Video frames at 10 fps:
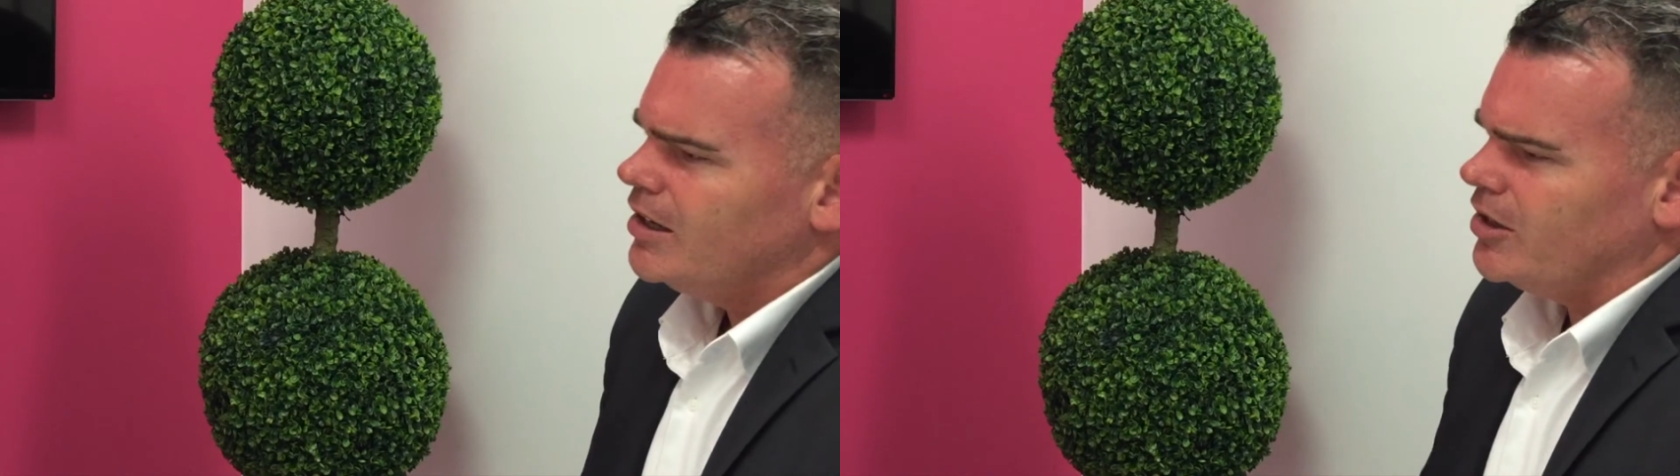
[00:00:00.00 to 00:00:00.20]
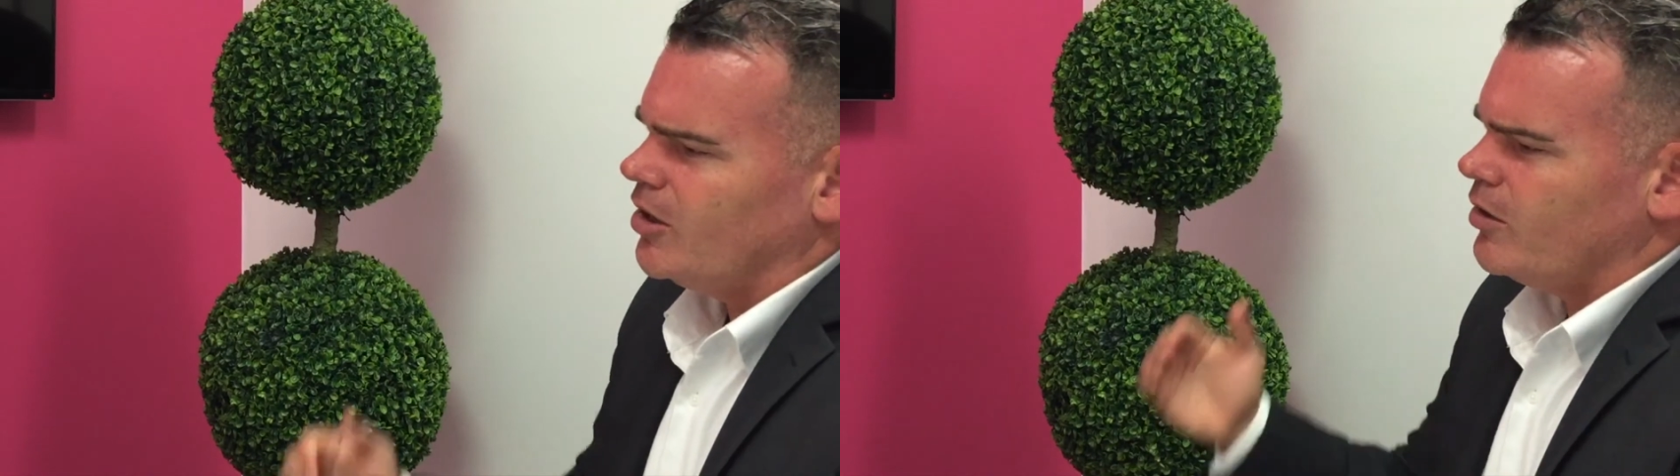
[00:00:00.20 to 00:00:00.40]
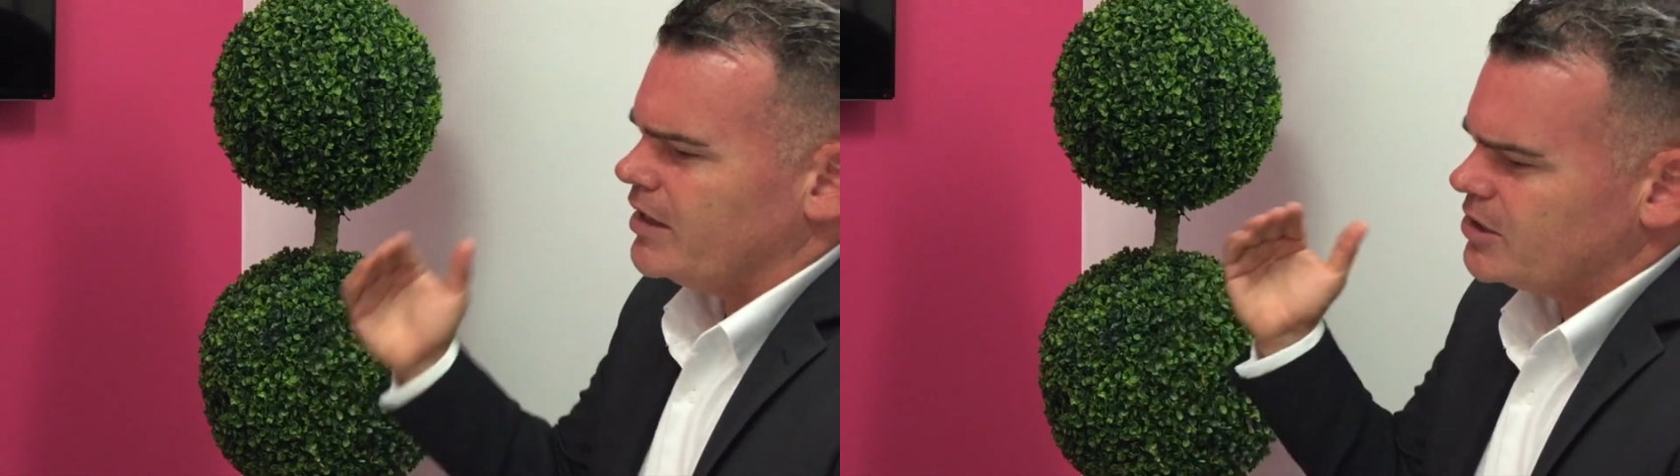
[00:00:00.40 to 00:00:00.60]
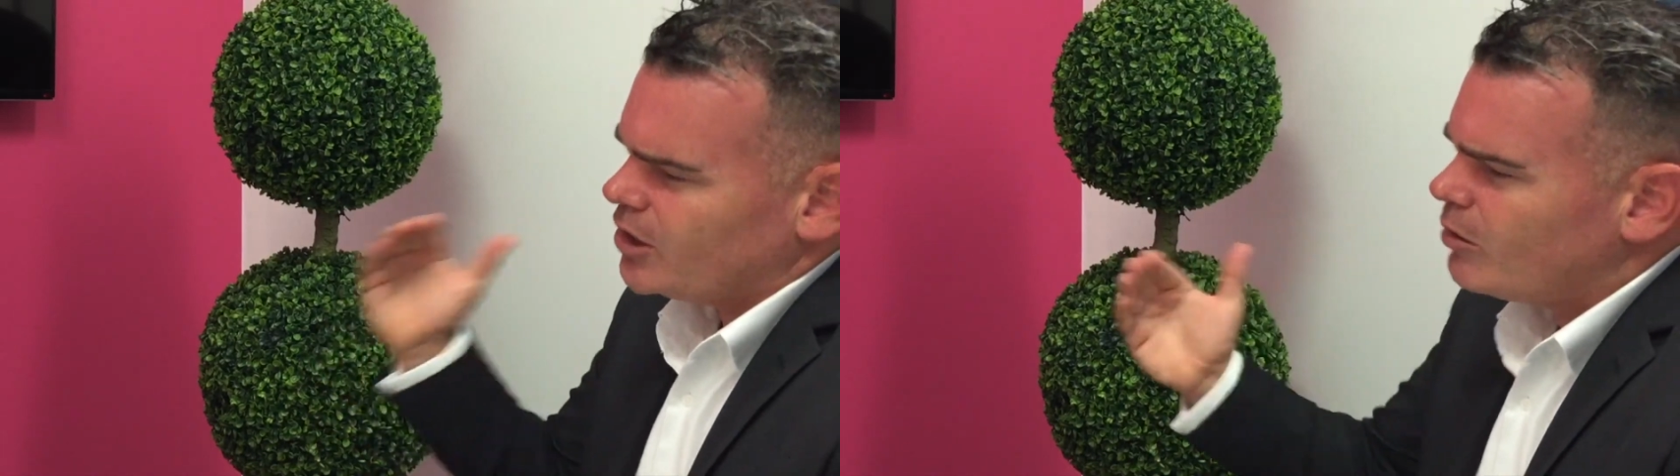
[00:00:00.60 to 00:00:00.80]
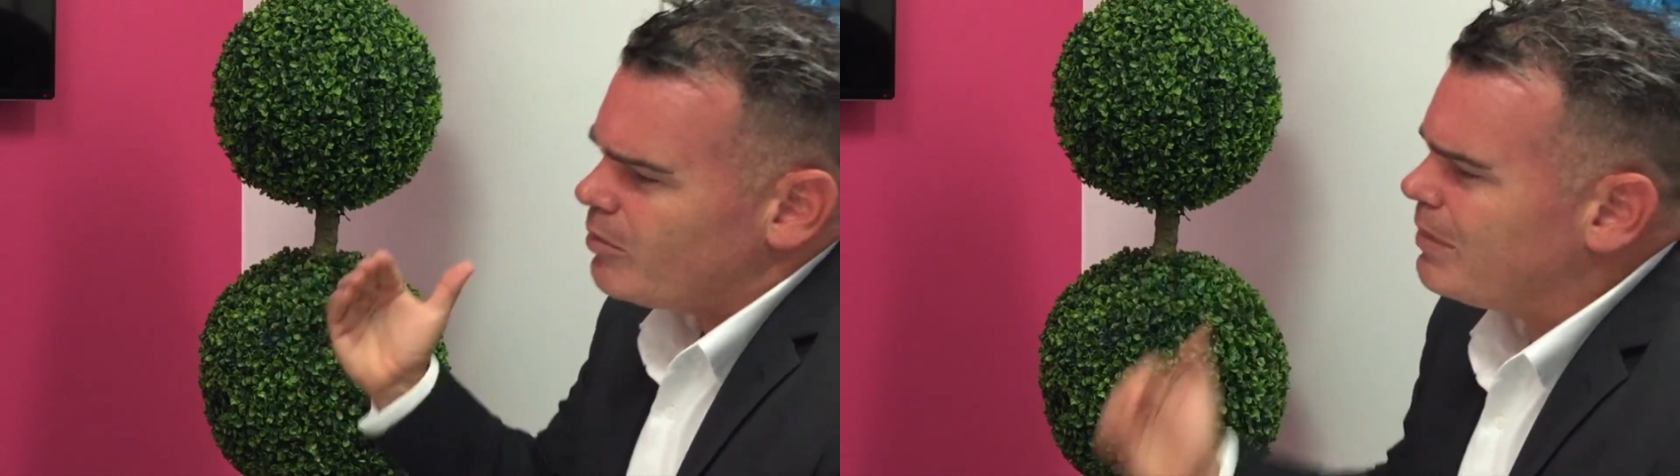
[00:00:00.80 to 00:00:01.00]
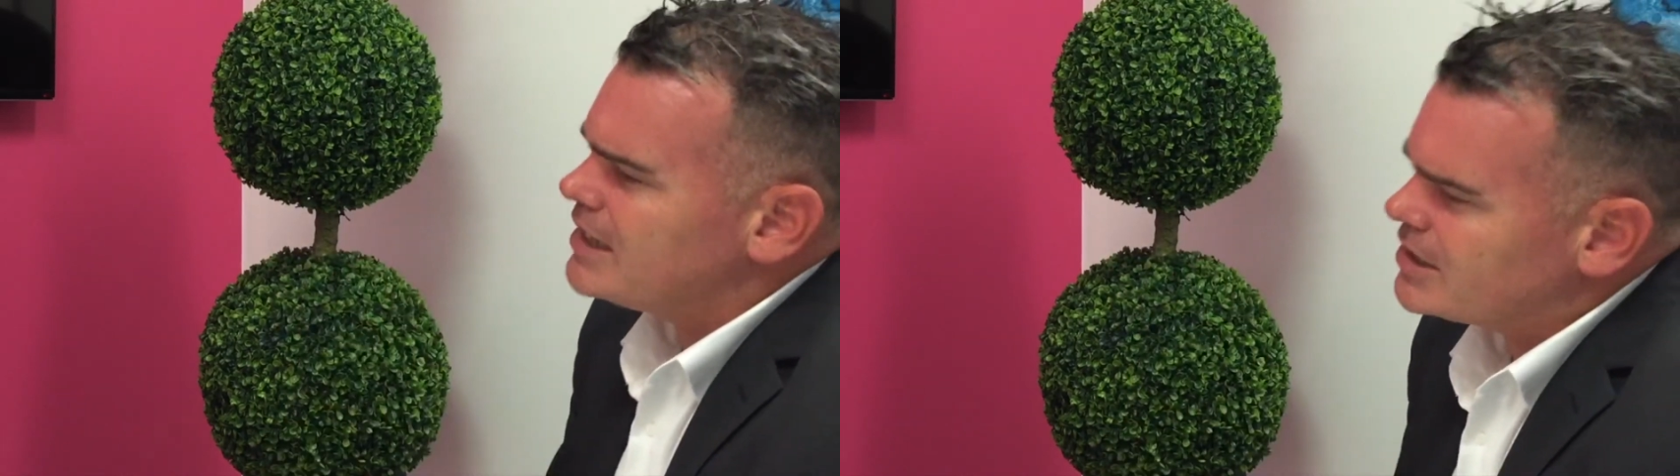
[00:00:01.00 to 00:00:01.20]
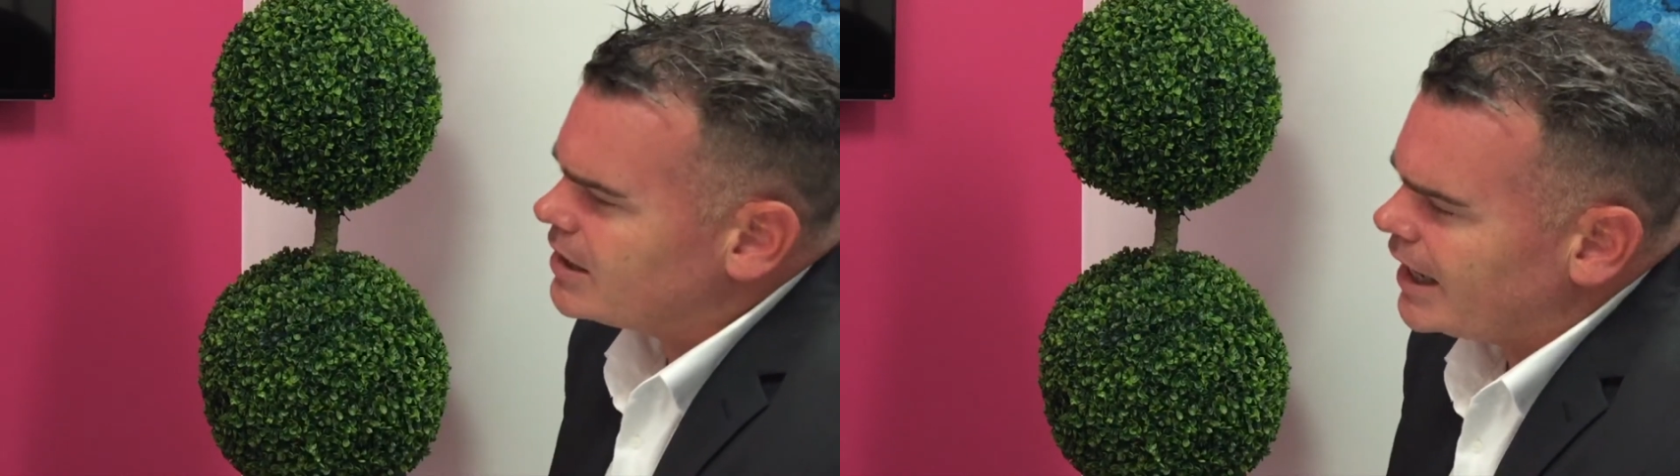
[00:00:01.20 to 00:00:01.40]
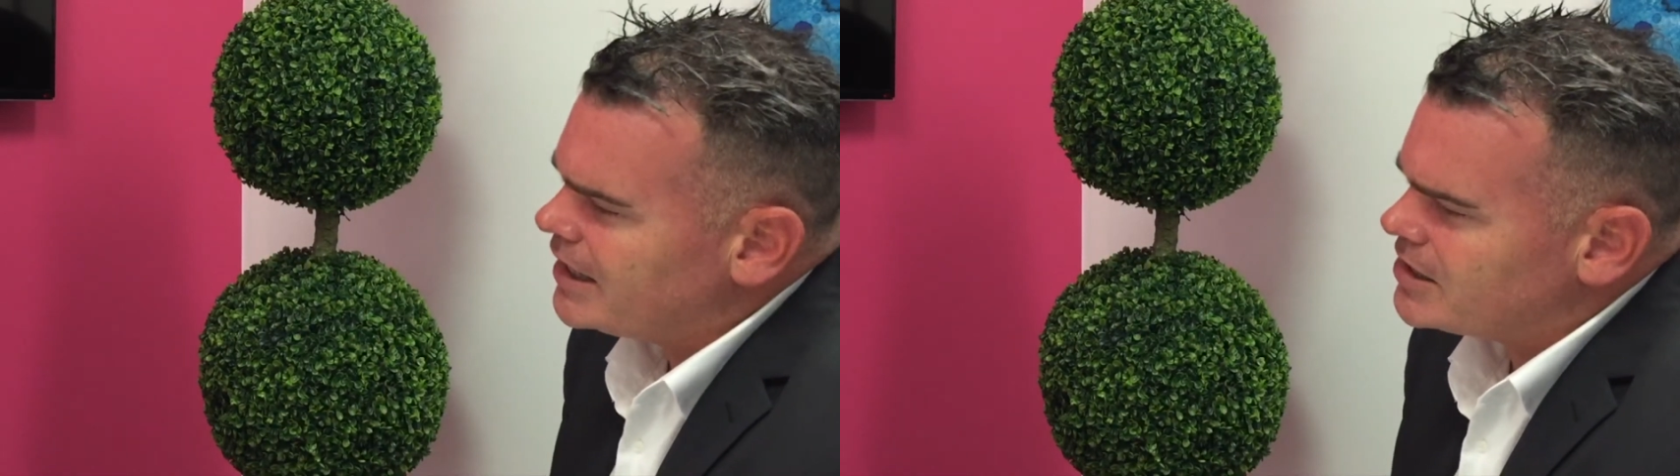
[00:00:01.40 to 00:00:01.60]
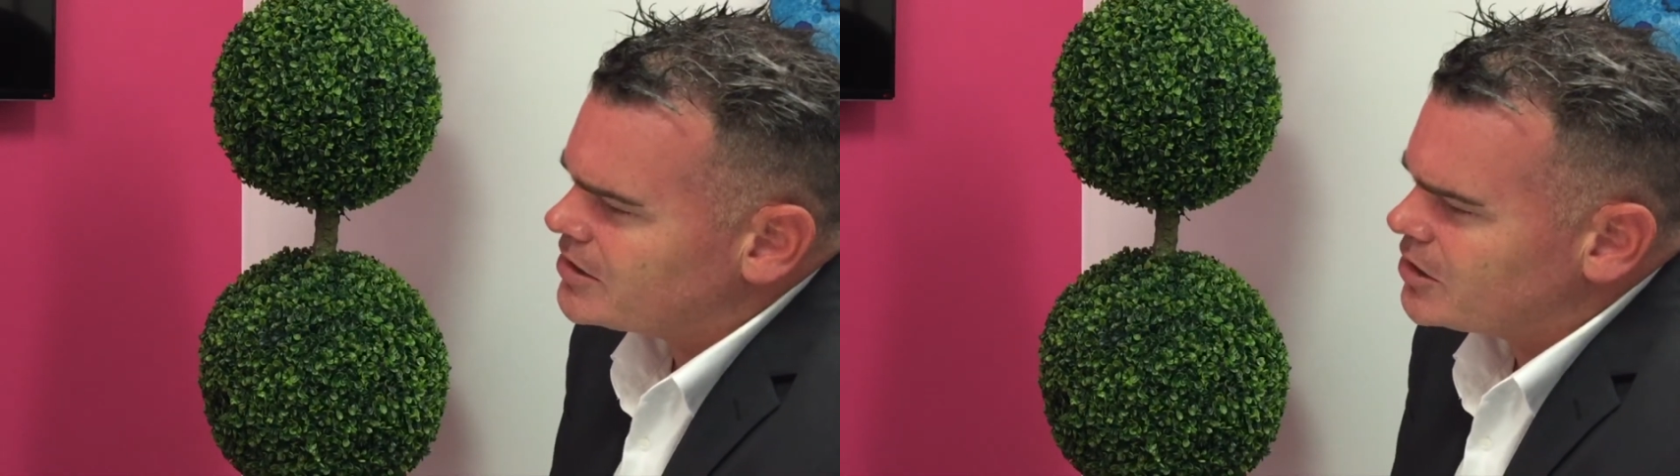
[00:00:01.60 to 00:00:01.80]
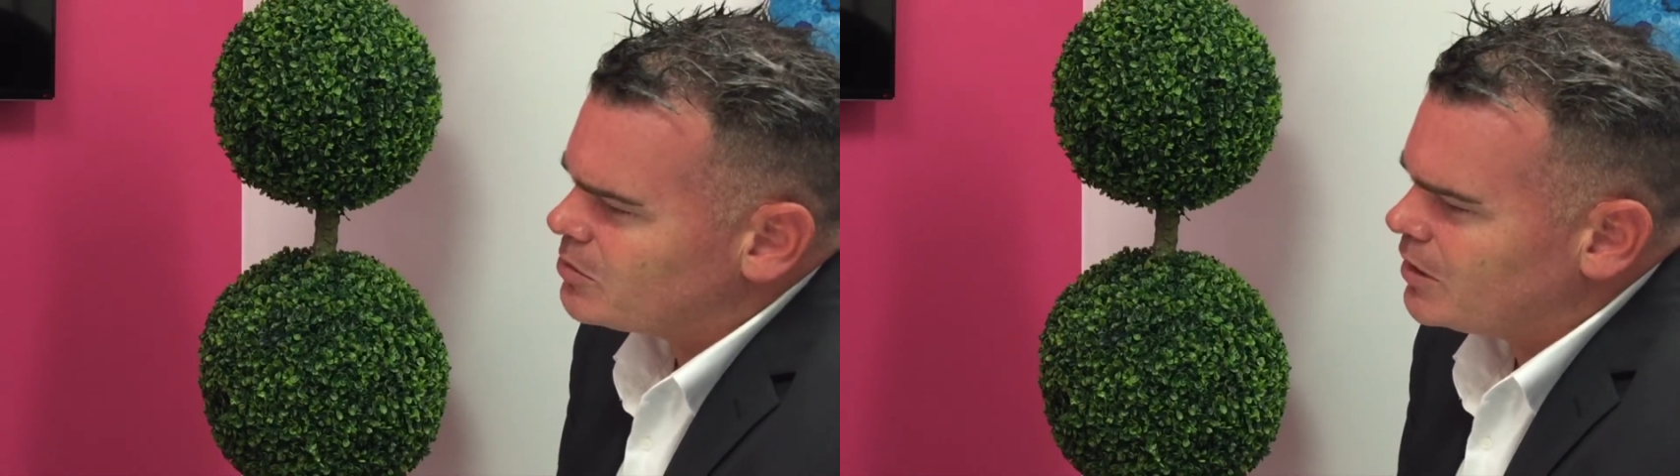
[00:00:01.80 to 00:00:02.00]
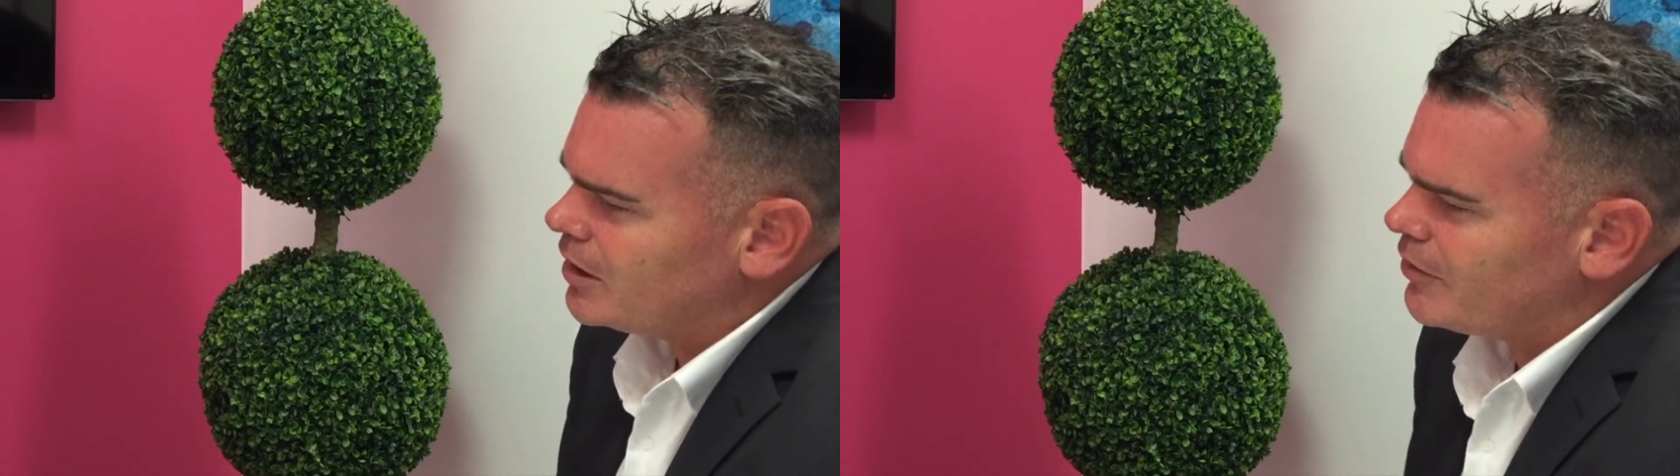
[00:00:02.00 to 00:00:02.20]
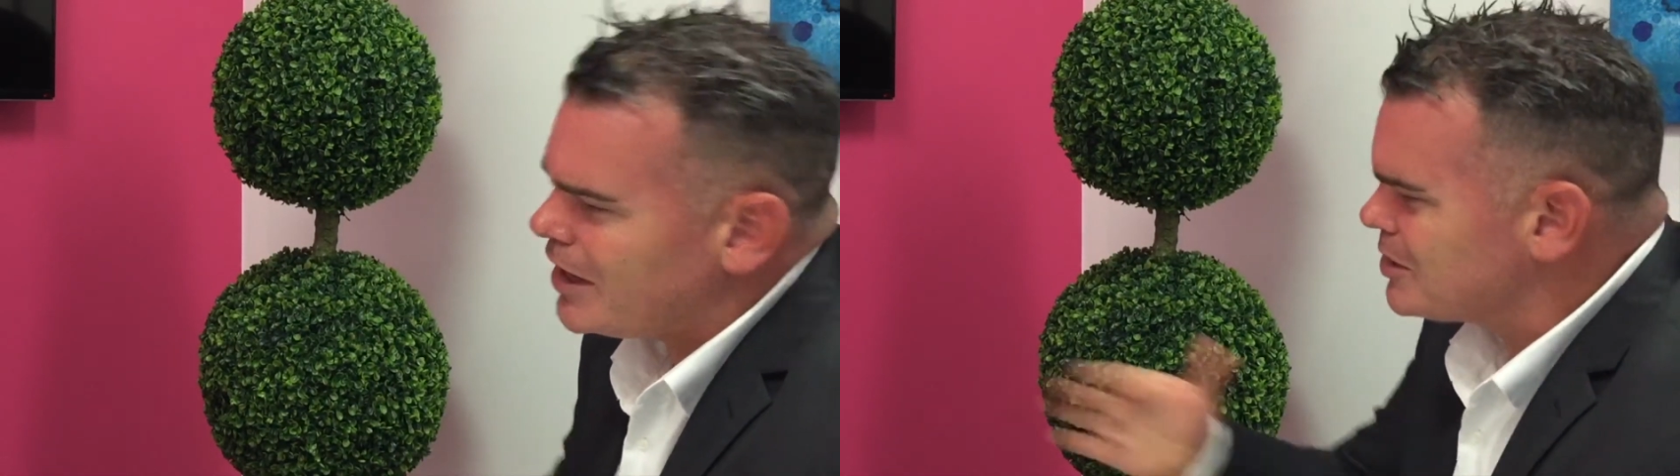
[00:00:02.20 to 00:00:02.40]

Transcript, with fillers: you know, these lower budget agents as well. I've